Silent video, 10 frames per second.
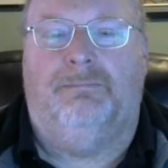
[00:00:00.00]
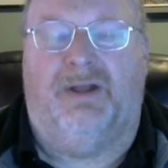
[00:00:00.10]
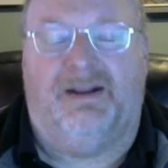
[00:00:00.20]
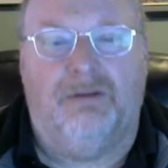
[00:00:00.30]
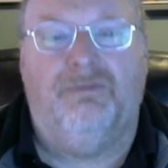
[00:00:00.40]

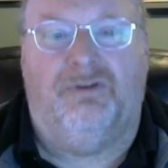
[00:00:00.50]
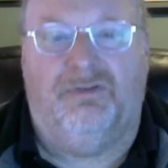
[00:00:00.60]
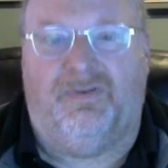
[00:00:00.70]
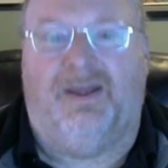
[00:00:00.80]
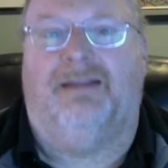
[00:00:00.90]
But I know for a
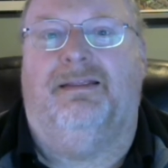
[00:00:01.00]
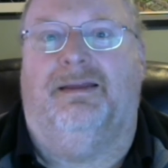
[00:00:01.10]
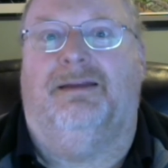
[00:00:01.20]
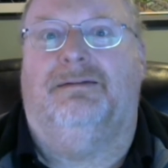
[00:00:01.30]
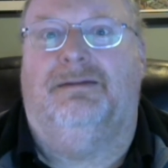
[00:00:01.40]
fact
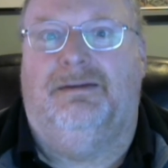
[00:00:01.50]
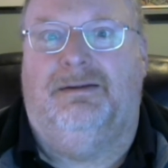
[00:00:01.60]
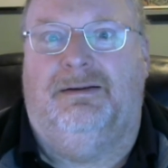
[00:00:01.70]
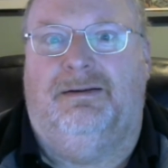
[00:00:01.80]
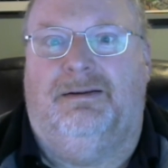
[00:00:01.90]
that
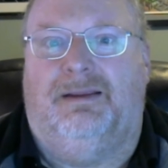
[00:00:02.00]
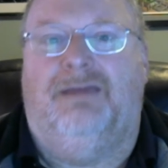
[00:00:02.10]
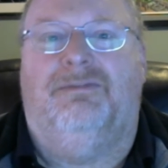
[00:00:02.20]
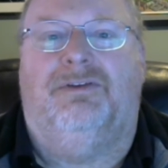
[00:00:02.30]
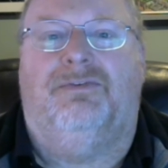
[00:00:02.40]

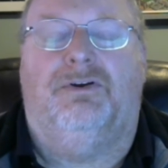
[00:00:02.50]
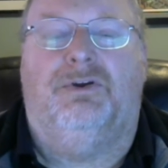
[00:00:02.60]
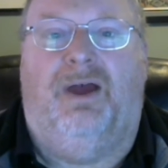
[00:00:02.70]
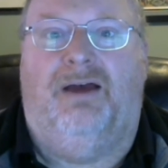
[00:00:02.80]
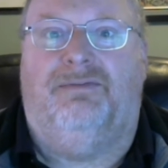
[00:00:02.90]
even if all you
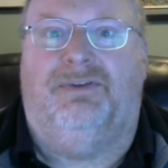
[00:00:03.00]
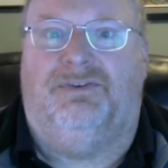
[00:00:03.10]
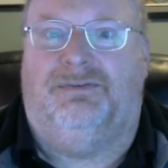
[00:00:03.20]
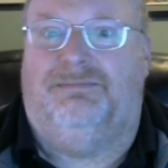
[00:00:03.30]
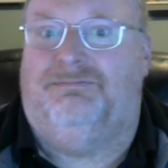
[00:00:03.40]
have
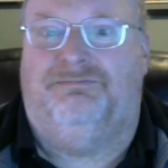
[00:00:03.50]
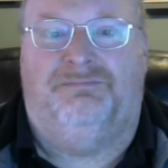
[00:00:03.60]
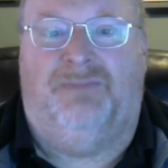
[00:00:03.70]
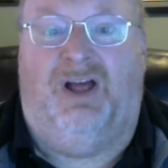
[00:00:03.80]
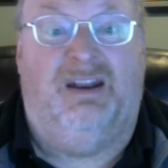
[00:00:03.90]
is
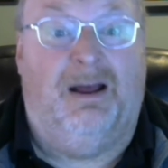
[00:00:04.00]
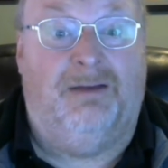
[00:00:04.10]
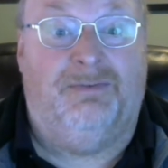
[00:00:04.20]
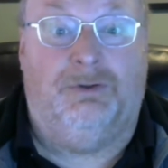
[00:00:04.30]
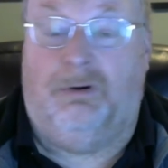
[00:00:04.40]
an
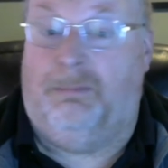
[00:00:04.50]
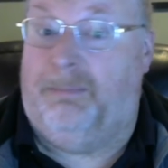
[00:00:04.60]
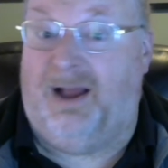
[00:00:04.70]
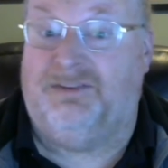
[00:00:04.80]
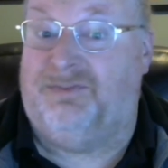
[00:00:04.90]
oven or a
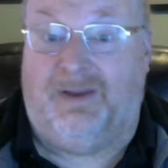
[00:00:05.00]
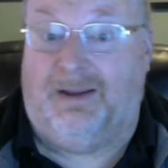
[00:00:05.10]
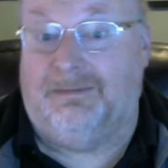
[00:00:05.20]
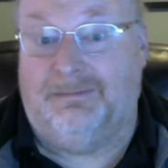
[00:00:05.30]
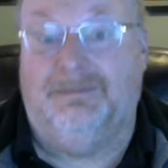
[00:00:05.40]
box fan,